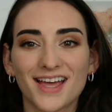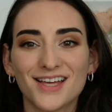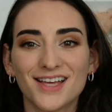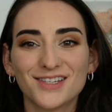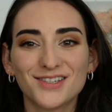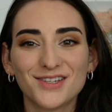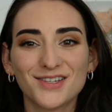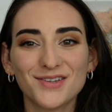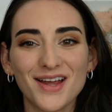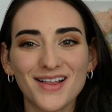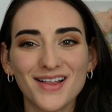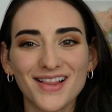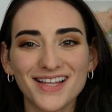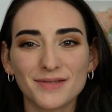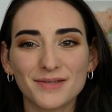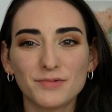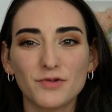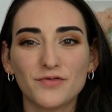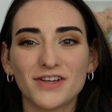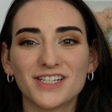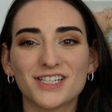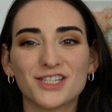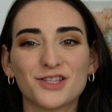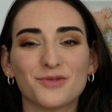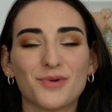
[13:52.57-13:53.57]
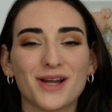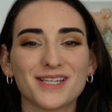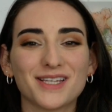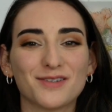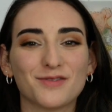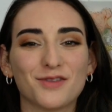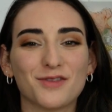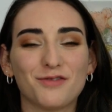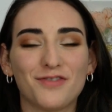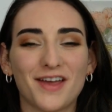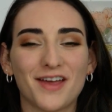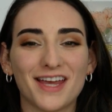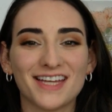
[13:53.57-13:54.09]
So now let's move into the rest of
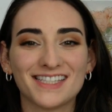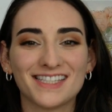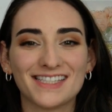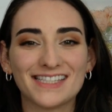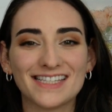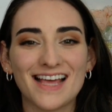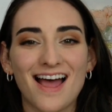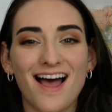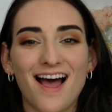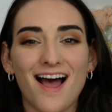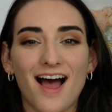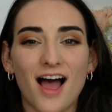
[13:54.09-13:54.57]
the face.